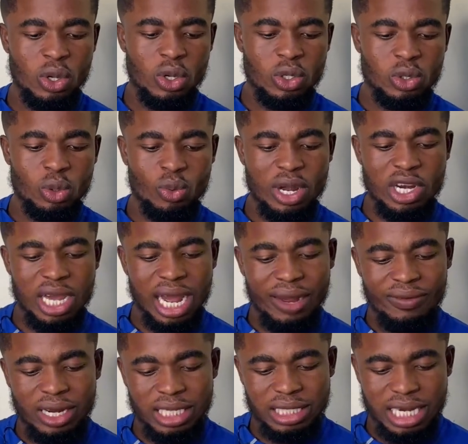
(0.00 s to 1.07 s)
So when you
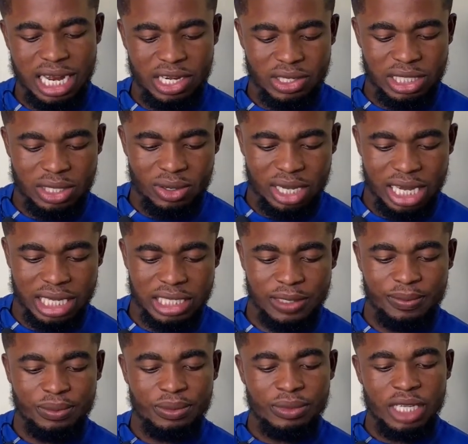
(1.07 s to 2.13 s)
have this, then you still get
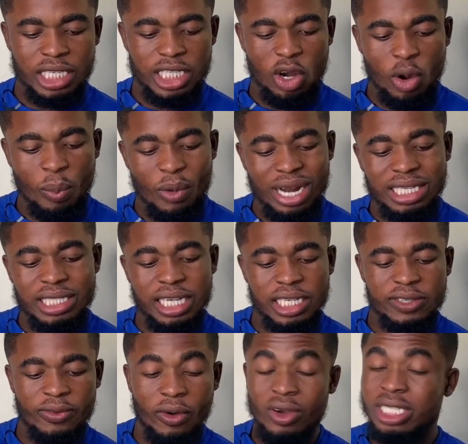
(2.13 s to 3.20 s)

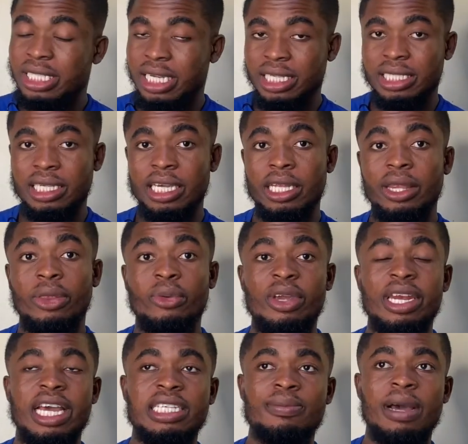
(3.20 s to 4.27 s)
0.646 in 3
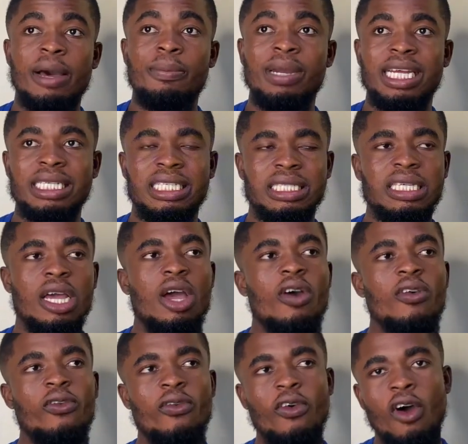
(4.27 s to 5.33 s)
decimal places
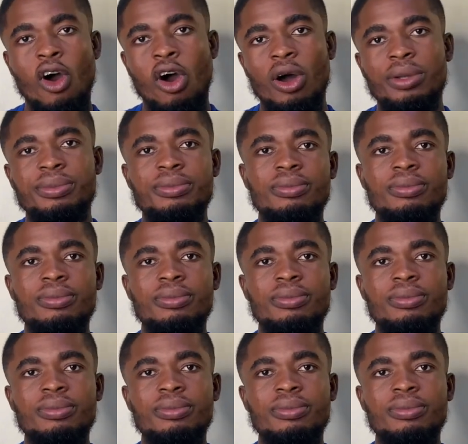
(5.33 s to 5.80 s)
for